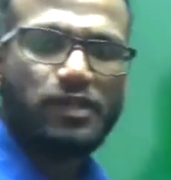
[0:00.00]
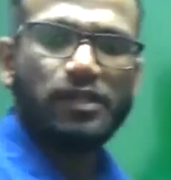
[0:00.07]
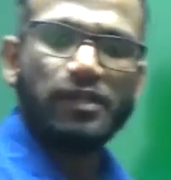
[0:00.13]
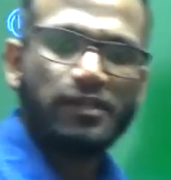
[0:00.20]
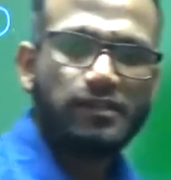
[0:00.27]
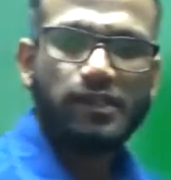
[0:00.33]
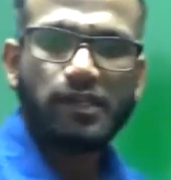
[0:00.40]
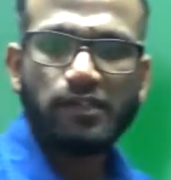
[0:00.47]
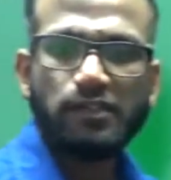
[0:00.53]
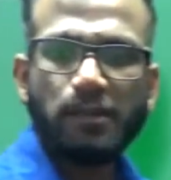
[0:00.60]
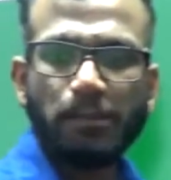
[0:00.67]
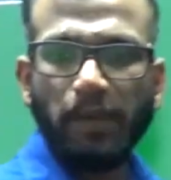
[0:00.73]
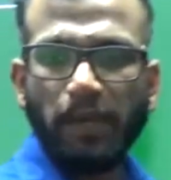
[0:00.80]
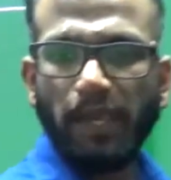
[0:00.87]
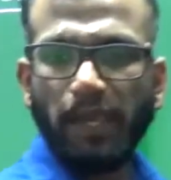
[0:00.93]
discuss
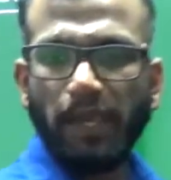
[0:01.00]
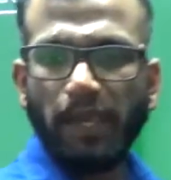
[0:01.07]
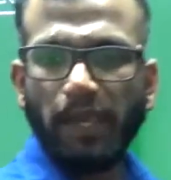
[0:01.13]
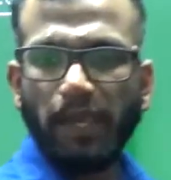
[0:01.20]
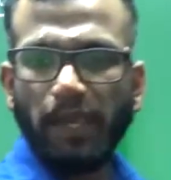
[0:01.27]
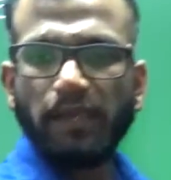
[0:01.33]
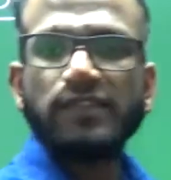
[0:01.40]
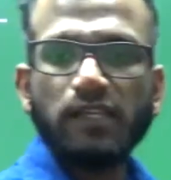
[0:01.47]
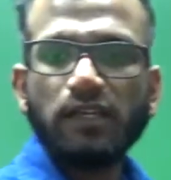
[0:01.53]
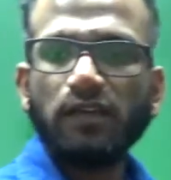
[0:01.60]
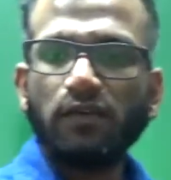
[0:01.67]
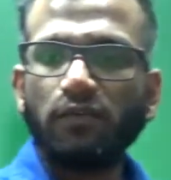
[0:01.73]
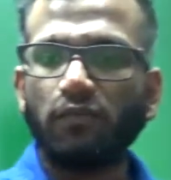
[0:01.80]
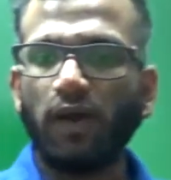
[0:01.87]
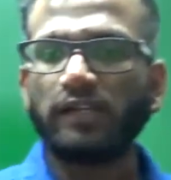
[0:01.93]
the basic,
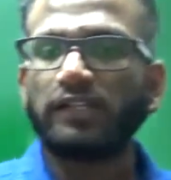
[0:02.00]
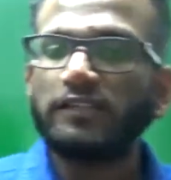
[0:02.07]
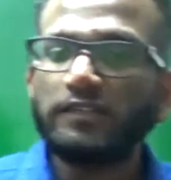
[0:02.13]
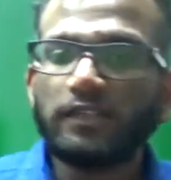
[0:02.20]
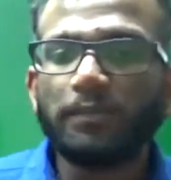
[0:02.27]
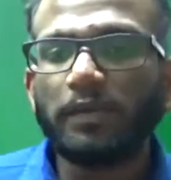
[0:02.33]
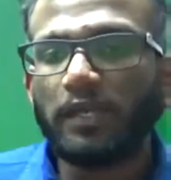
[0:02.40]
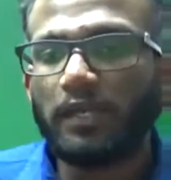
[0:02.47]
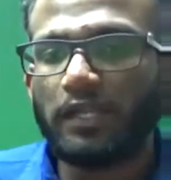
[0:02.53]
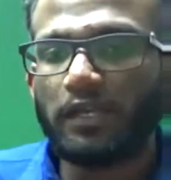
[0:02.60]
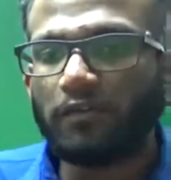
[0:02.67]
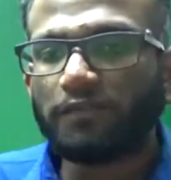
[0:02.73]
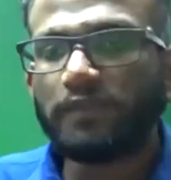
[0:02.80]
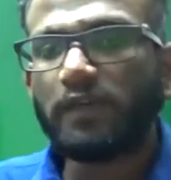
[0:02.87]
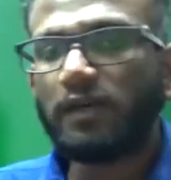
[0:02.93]
what is the meaning of
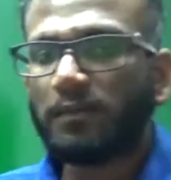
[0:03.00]
the